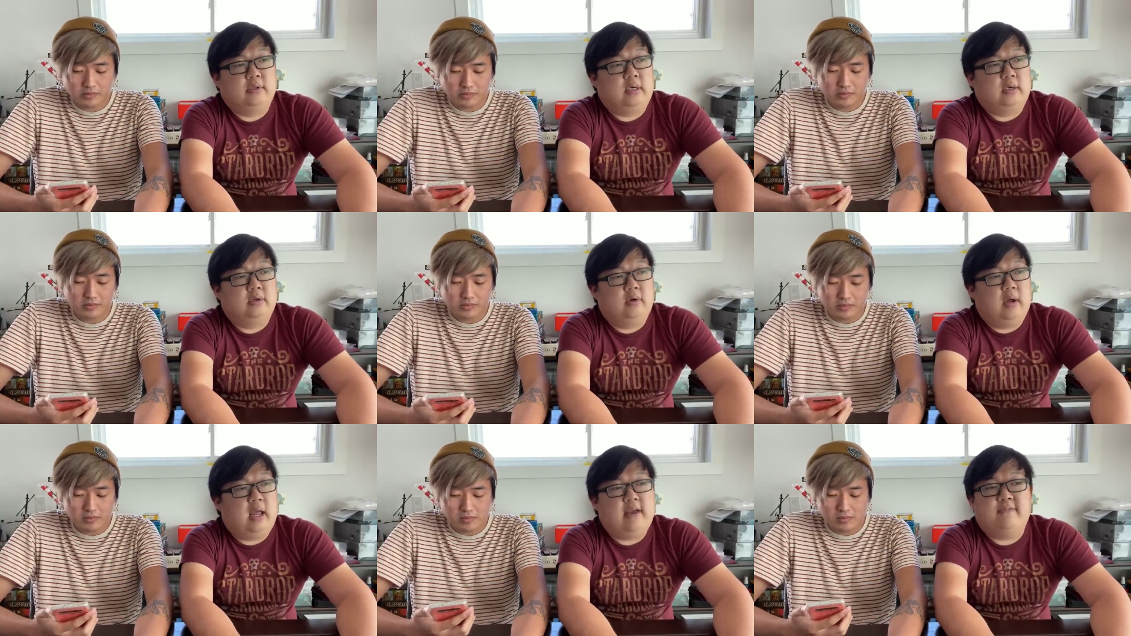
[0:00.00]
Speaker 1: like
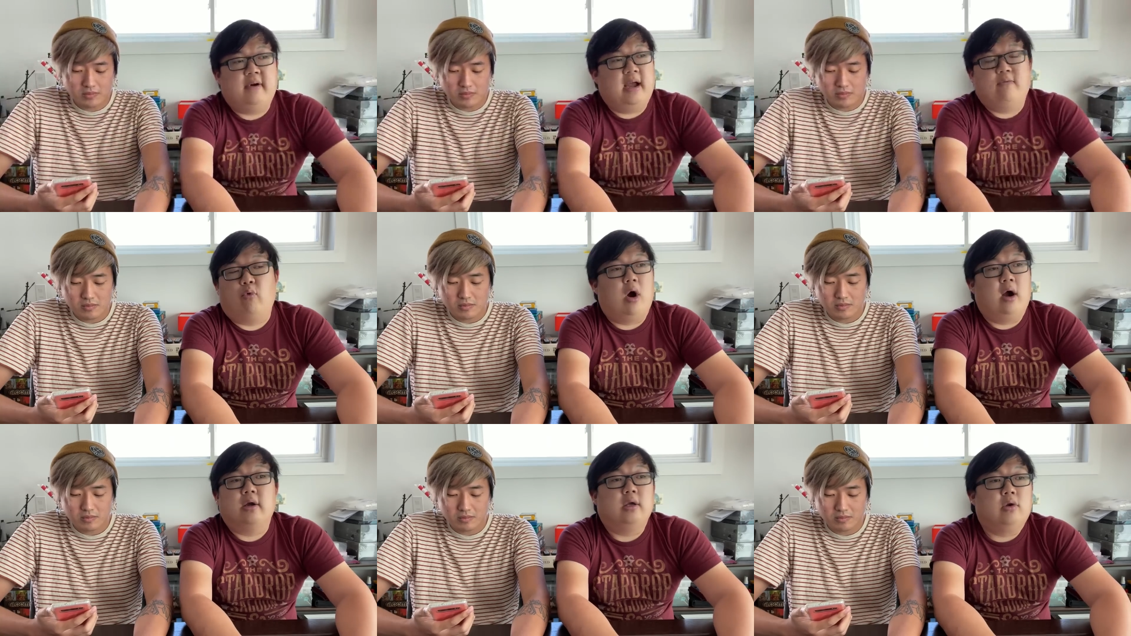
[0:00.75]
a5
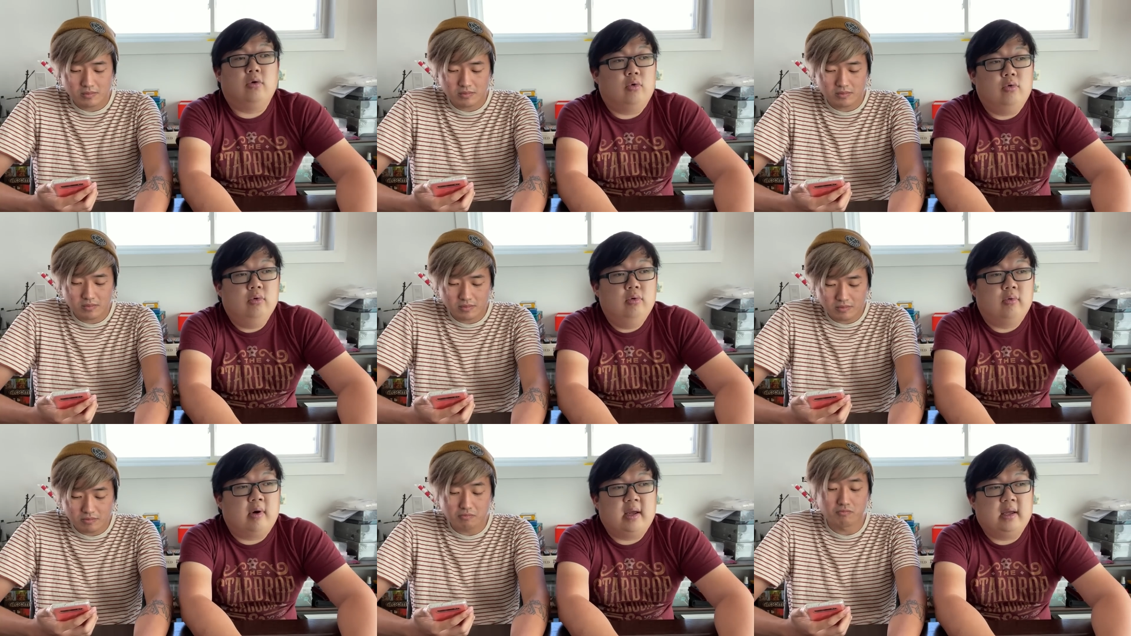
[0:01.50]
Wagyu,
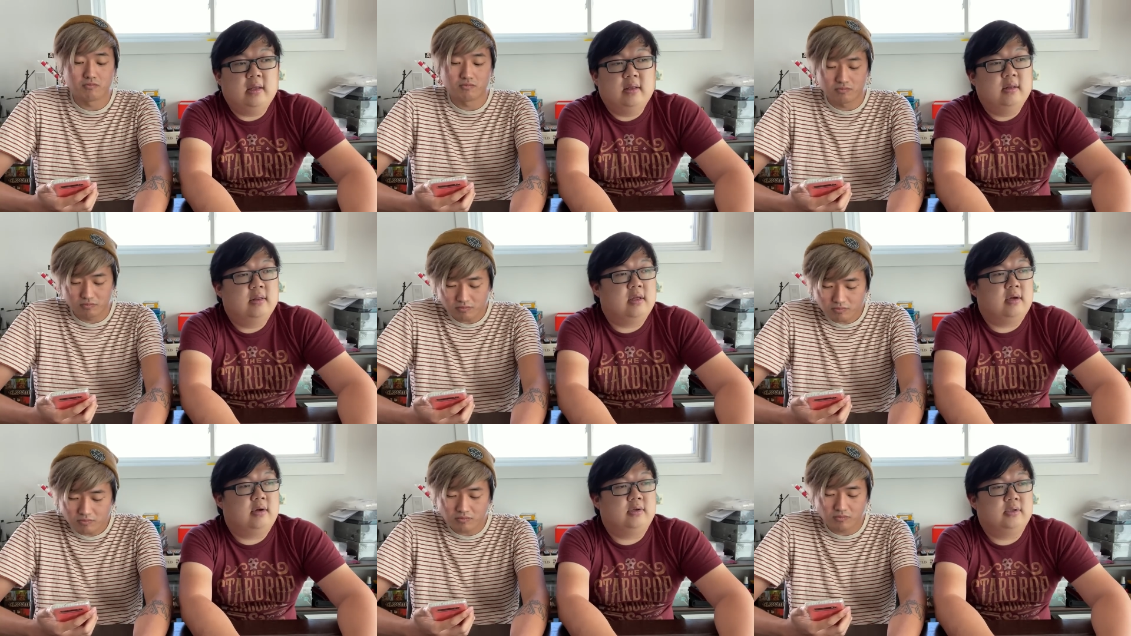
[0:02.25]
right? Mm-hmm.
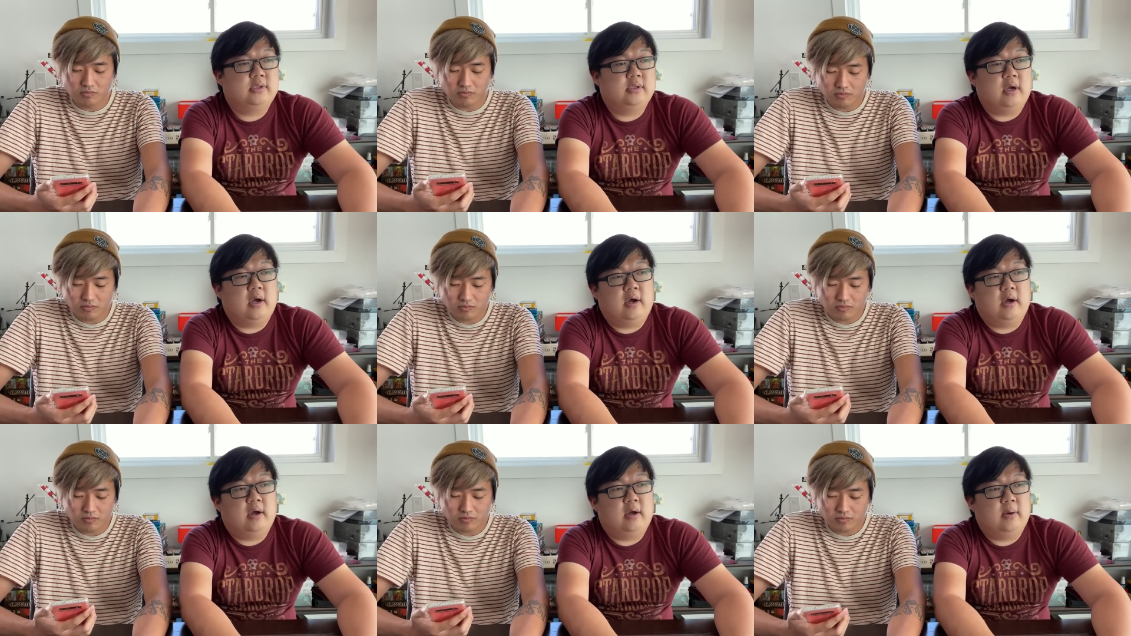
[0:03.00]
There's,
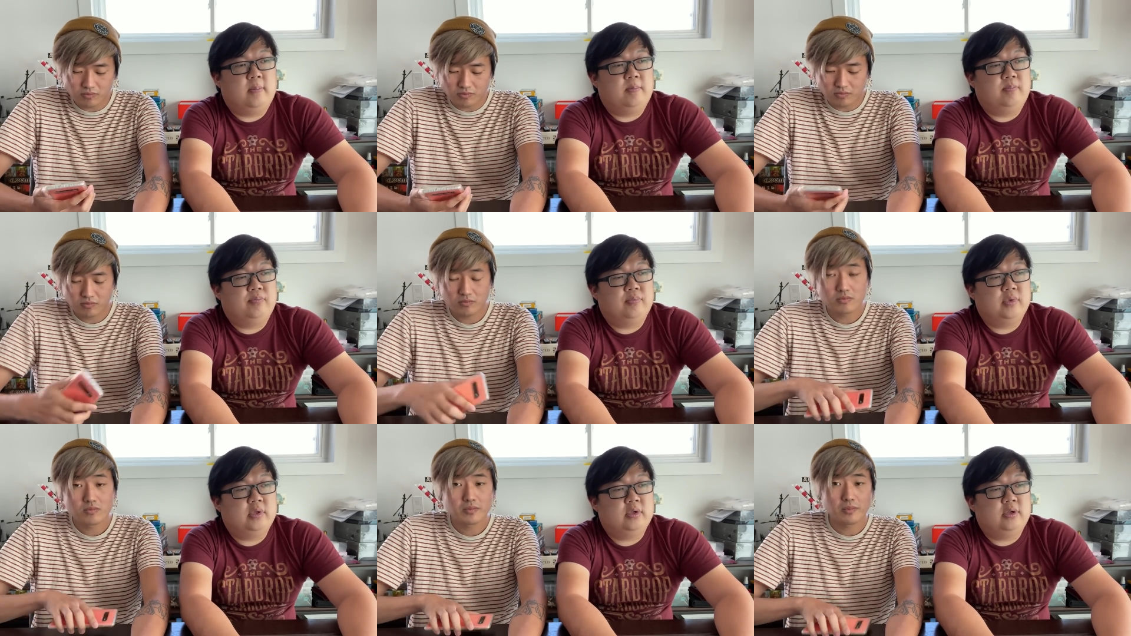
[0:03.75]
um,
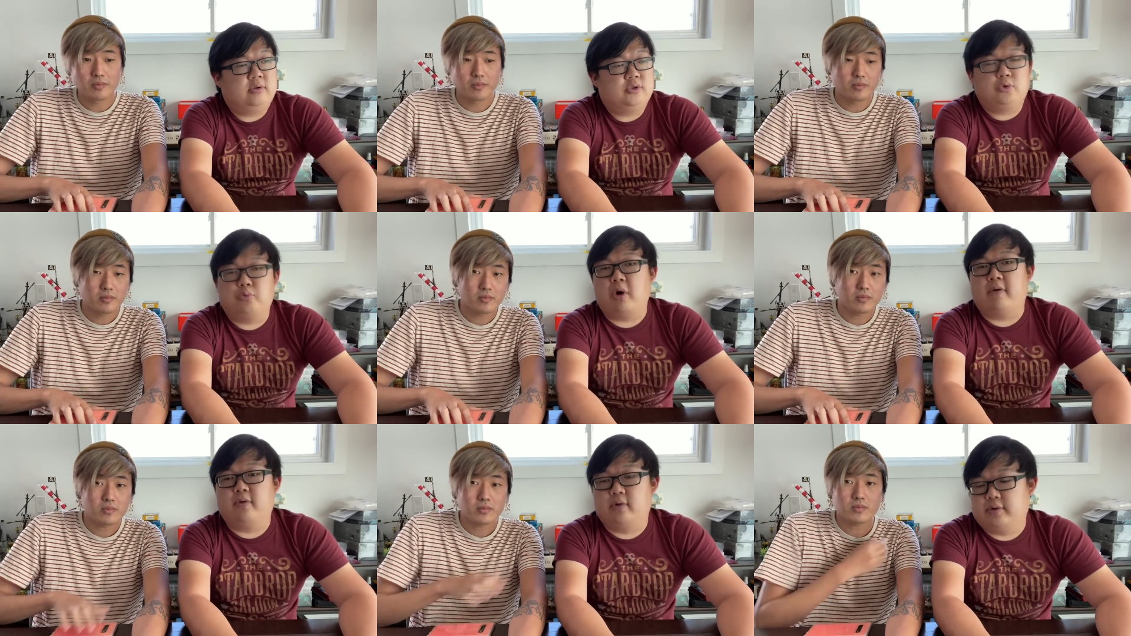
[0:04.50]
you know,
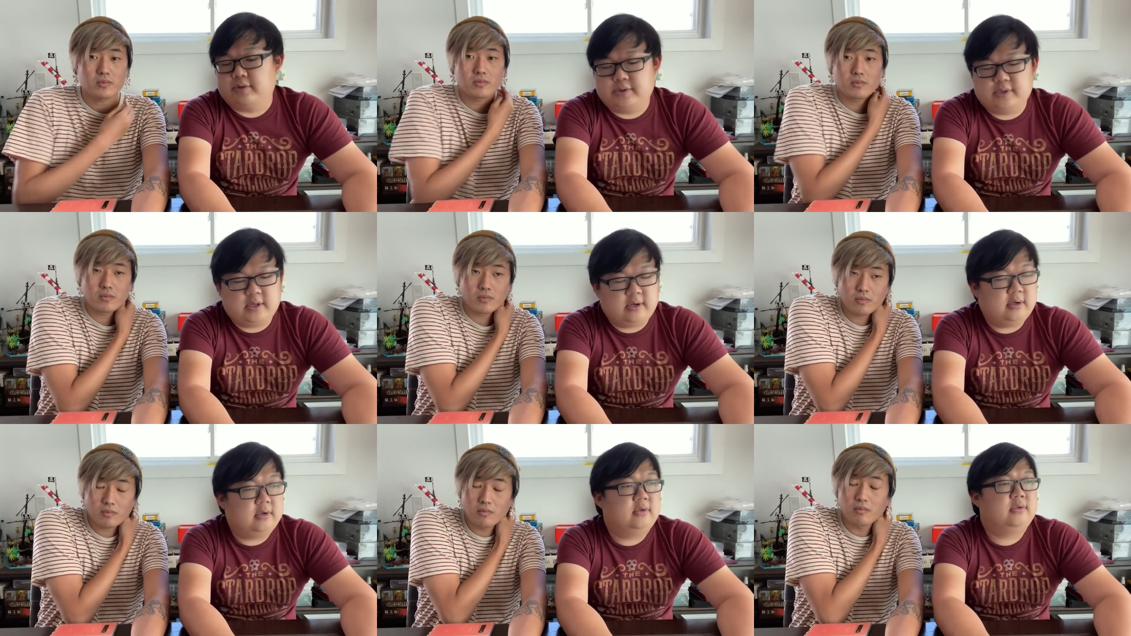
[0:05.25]
truffles,
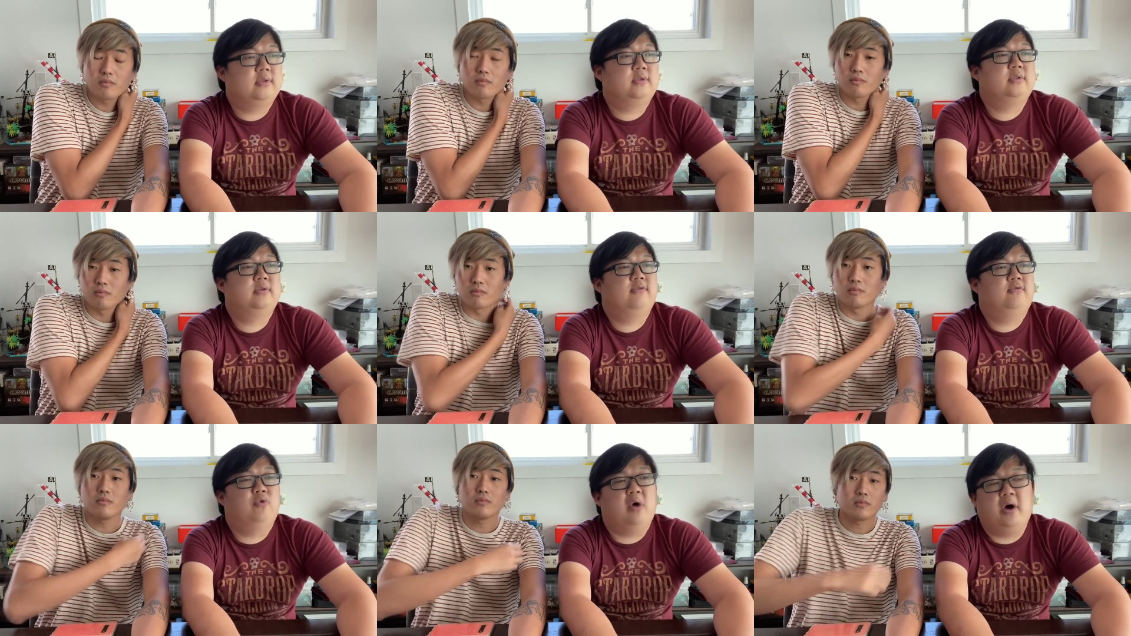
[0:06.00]
there's mm-hmm.
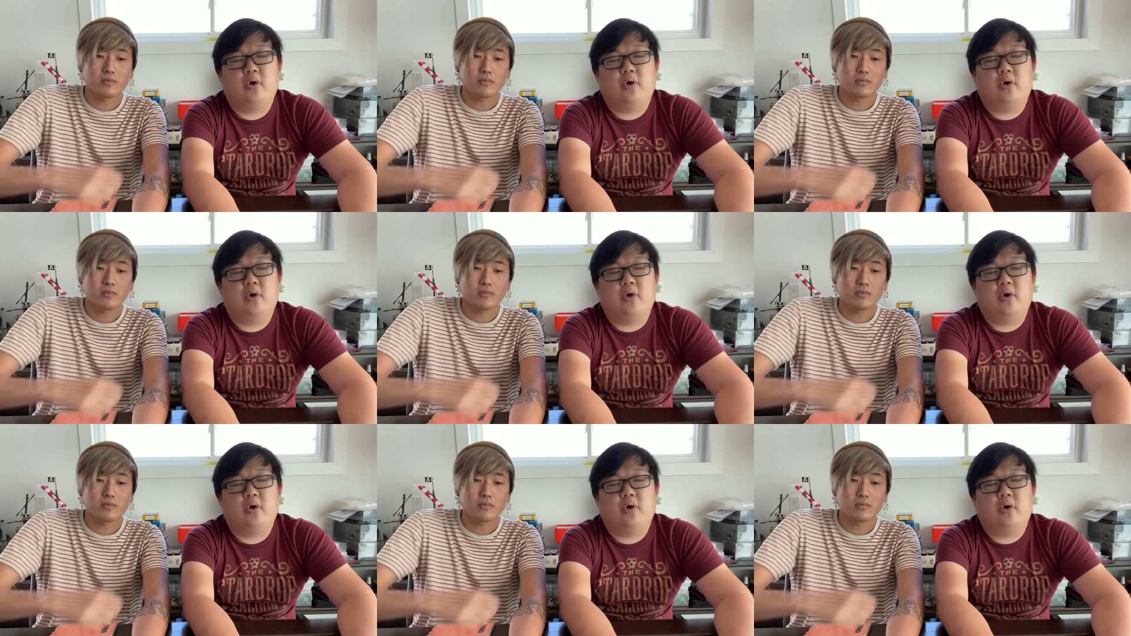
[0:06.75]
foie